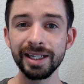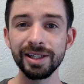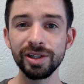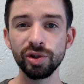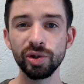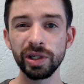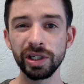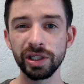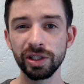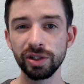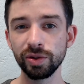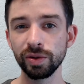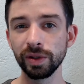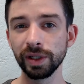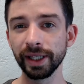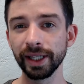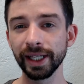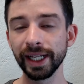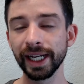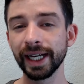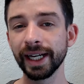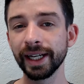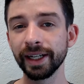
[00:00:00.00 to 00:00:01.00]
You can do a
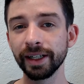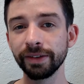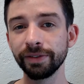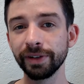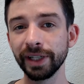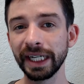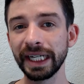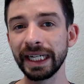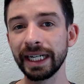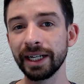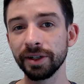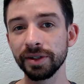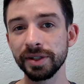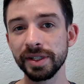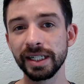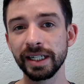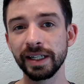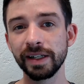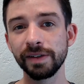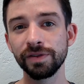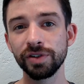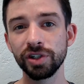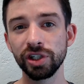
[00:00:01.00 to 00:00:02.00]
lot of layout
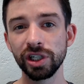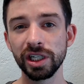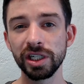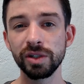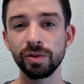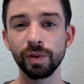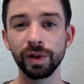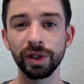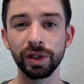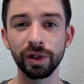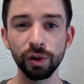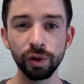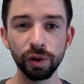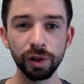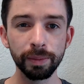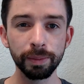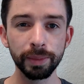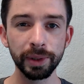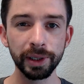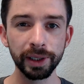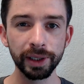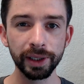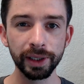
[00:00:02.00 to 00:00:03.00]
stuff just with
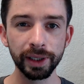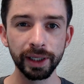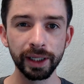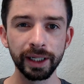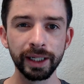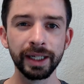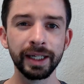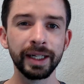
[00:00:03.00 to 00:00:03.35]
Gutenberg.